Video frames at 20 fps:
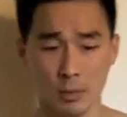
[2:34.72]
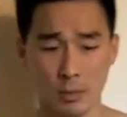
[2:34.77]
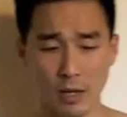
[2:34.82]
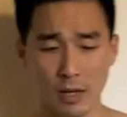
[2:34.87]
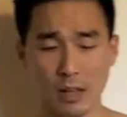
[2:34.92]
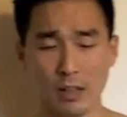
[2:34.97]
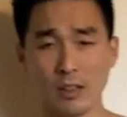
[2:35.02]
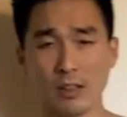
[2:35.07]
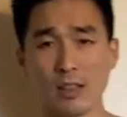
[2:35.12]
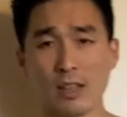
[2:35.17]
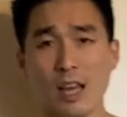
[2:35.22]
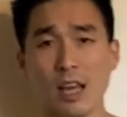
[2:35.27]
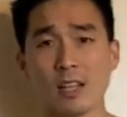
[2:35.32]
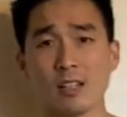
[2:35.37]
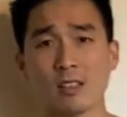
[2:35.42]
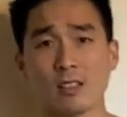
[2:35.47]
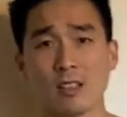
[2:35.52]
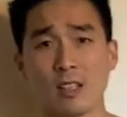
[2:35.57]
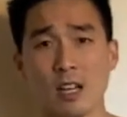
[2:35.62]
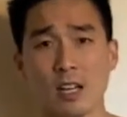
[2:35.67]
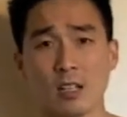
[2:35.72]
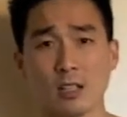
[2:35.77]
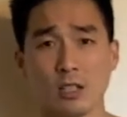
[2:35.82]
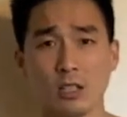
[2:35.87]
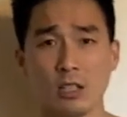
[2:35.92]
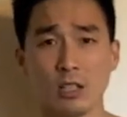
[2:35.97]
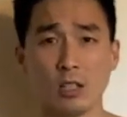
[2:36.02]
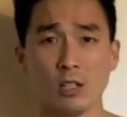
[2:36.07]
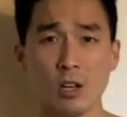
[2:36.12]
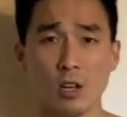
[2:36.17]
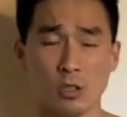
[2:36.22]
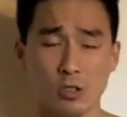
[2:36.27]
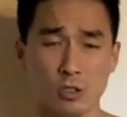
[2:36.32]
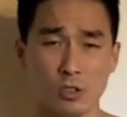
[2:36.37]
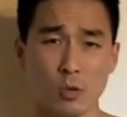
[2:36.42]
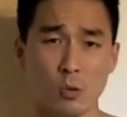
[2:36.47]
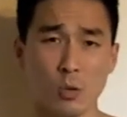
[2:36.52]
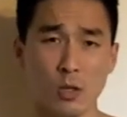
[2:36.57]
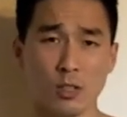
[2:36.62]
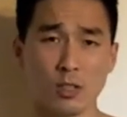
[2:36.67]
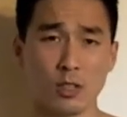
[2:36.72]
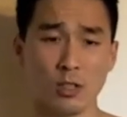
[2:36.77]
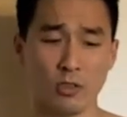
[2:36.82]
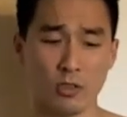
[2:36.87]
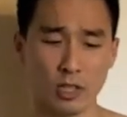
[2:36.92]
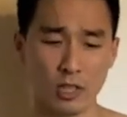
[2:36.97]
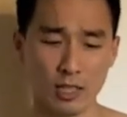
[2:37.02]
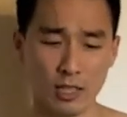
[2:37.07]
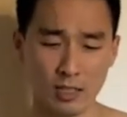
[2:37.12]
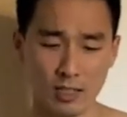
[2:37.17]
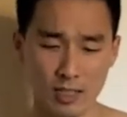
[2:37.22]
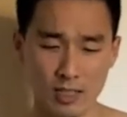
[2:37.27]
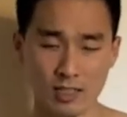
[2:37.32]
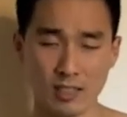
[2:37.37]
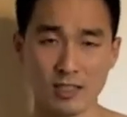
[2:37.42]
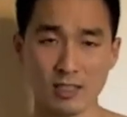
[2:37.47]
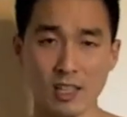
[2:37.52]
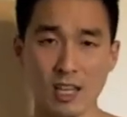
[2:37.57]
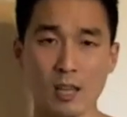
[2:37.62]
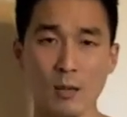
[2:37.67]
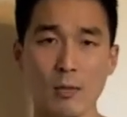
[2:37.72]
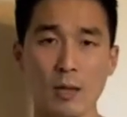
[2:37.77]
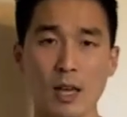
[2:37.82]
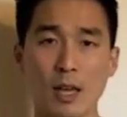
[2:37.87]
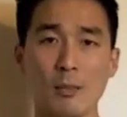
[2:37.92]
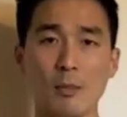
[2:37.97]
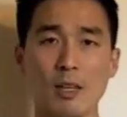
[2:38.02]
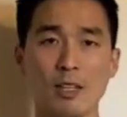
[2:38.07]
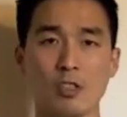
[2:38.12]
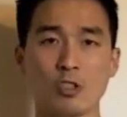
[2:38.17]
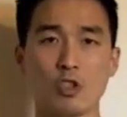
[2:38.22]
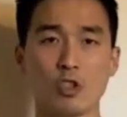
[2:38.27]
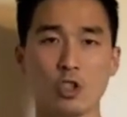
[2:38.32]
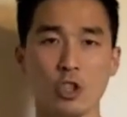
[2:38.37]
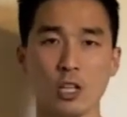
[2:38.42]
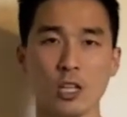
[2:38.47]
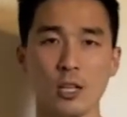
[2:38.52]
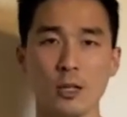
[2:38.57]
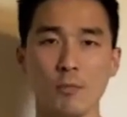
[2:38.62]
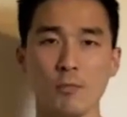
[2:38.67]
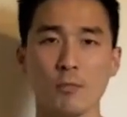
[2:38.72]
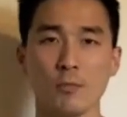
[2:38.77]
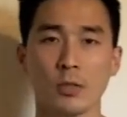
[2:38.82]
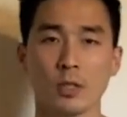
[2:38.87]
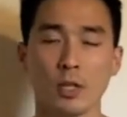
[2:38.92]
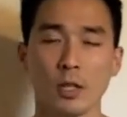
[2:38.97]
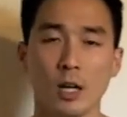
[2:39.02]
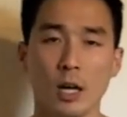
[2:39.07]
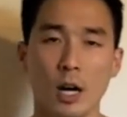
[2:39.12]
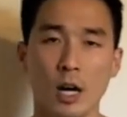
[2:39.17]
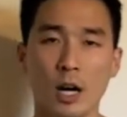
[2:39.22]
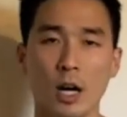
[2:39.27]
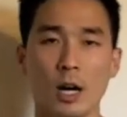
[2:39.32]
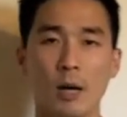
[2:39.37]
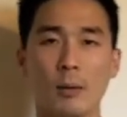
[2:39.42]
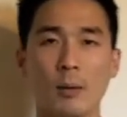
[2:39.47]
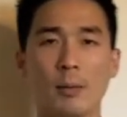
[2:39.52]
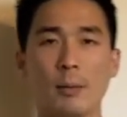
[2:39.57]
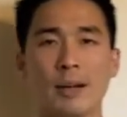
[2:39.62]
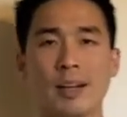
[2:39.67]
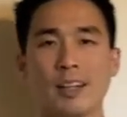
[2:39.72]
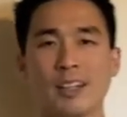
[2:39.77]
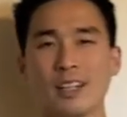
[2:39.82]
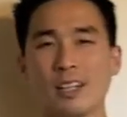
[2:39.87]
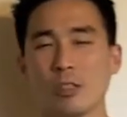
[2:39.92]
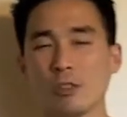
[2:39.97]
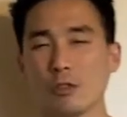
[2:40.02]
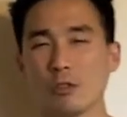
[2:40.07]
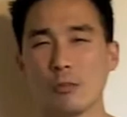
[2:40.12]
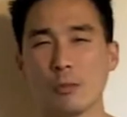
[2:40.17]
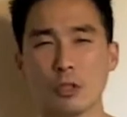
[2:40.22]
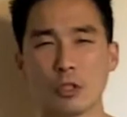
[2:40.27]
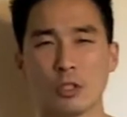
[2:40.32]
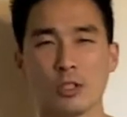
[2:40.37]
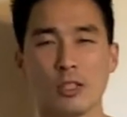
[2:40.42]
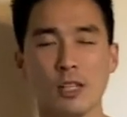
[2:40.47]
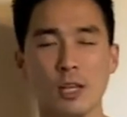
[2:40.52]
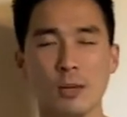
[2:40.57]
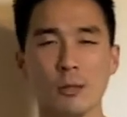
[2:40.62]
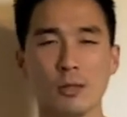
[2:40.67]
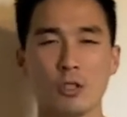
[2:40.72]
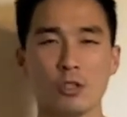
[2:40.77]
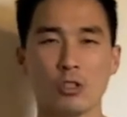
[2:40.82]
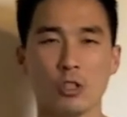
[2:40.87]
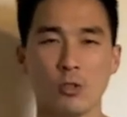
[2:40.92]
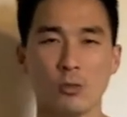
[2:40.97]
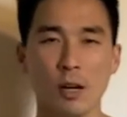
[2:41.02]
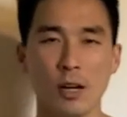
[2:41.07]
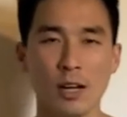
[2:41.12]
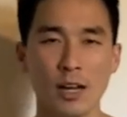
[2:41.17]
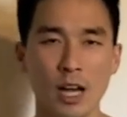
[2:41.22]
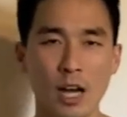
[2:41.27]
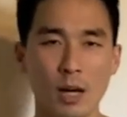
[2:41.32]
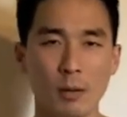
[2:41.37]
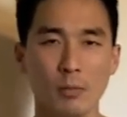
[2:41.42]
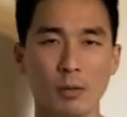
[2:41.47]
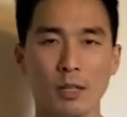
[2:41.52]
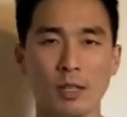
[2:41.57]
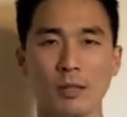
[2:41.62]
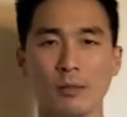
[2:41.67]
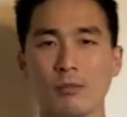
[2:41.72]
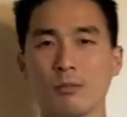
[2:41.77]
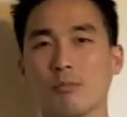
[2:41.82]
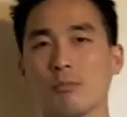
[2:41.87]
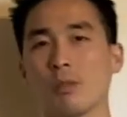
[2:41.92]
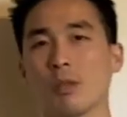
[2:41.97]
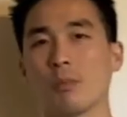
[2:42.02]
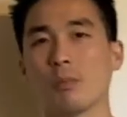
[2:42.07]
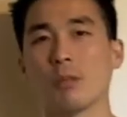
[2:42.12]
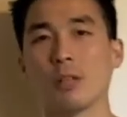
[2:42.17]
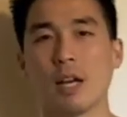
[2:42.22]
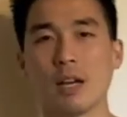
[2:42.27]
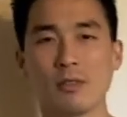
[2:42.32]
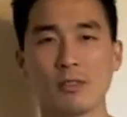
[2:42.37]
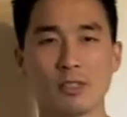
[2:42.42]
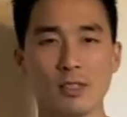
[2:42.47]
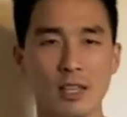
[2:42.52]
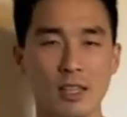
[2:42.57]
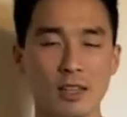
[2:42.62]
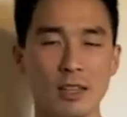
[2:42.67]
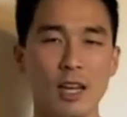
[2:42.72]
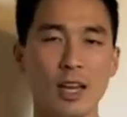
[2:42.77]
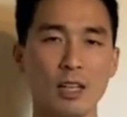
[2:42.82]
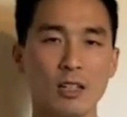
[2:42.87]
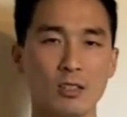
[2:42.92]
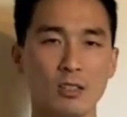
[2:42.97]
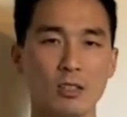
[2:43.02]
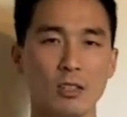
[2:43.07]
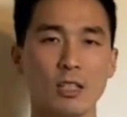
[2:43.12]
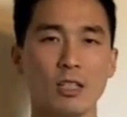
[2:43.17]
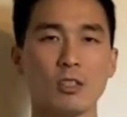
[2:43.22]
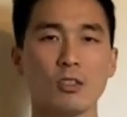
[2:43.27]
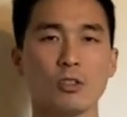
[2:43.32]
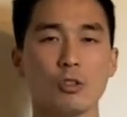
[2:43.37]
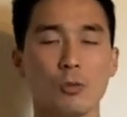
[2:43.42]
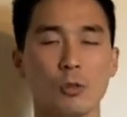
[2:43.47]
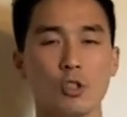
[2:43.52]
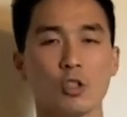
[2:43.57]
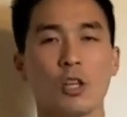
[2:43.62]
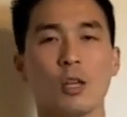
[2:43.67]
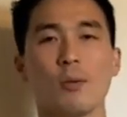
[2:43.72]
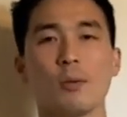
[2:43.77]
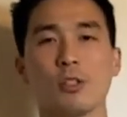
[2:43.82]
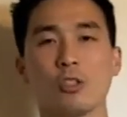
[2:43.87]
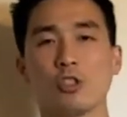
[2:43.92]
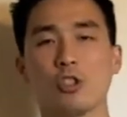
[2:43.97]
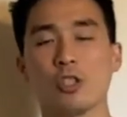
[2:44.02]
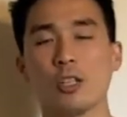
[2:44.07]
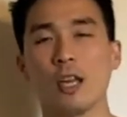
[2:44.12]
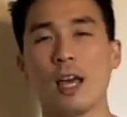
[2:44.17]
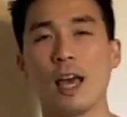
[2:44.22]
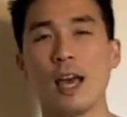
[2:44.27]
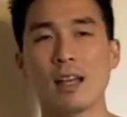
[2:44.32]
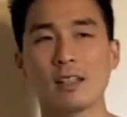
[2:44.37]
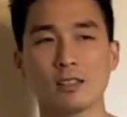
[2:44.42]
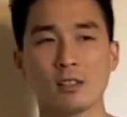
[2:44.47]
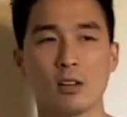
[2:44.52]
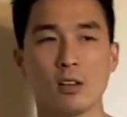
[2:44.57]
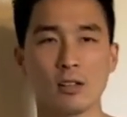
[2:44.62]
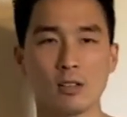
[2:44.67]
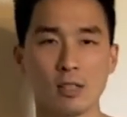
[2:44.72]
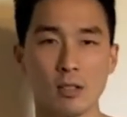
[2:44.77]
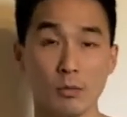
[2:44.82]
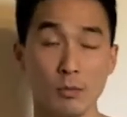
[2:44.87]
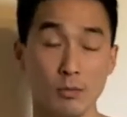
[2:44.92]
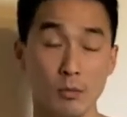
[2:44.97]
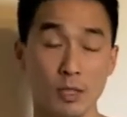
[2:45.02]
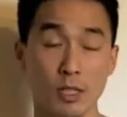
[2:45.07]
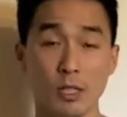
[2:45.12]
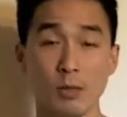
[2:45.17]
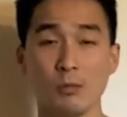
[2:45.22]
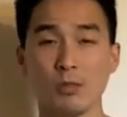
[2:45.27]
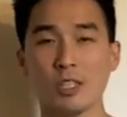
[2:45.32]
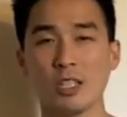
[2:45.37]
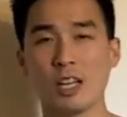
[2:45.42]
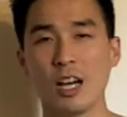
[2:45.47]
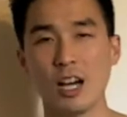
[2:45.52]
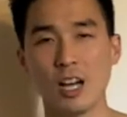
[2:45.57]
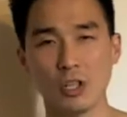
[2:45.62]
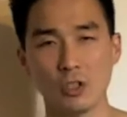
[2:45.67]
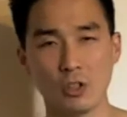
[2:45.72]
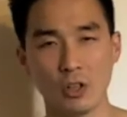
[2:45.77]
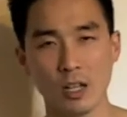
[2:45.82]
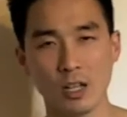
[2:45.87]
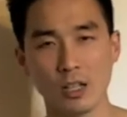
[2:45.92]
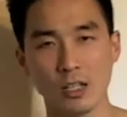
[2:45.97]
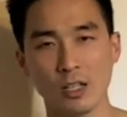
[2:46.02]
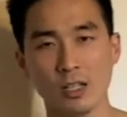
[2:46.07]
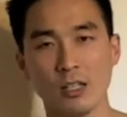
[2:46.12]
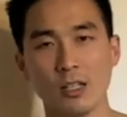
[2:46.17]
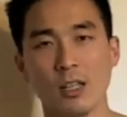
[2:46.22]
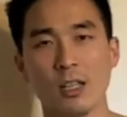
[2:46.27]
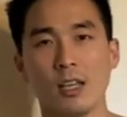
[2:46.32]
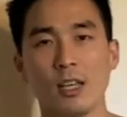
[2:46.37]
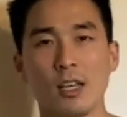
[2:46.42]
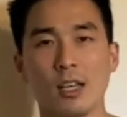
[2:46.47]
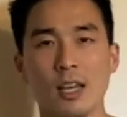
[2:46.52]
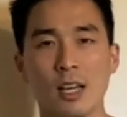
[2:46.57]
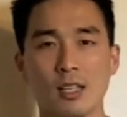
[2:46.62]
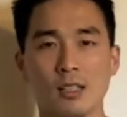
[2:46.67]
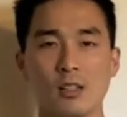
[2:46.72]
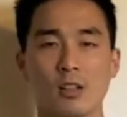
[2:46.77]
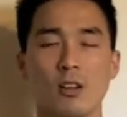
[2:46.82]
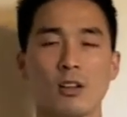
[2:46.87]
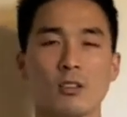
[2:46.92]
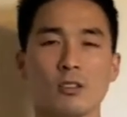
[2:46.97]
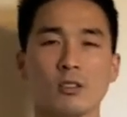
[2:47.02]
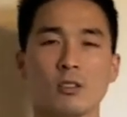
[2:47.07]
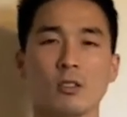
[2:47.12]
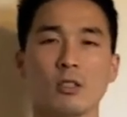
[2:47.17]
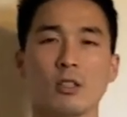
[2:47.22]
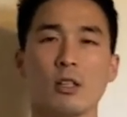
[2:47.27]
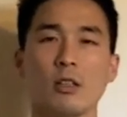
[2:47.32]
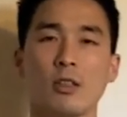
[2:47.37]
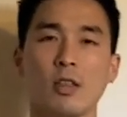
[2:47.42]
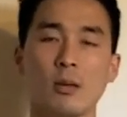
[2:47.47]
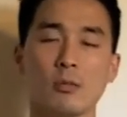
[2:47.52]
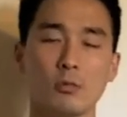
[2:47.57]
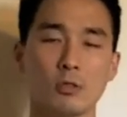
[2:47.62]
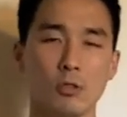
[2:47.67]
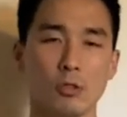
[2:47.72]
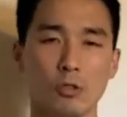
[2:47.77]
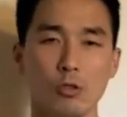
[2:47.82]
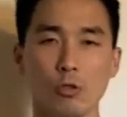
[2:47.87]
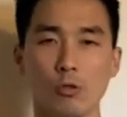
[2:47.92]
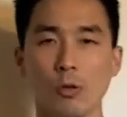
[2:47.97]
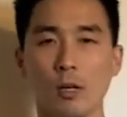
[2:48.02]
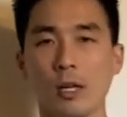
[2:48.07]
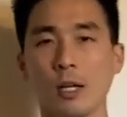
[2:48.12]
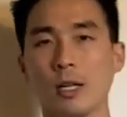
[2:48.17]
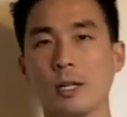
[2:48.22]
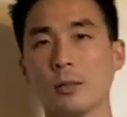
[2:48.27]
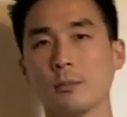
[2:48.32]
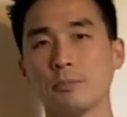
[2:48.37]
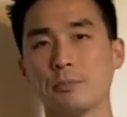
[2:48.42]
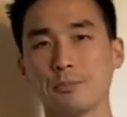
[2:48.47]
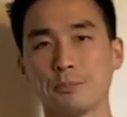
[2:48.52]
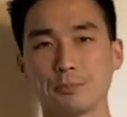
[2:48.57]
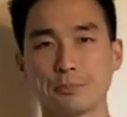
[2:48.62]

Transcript: but other than that, it's not good. Also, one little thing, it does contain MSG. Um, I'm not going to get too much into MSG right now, but people have said that eating too much of MSG has caused them to become dehydrated, has caused them to um,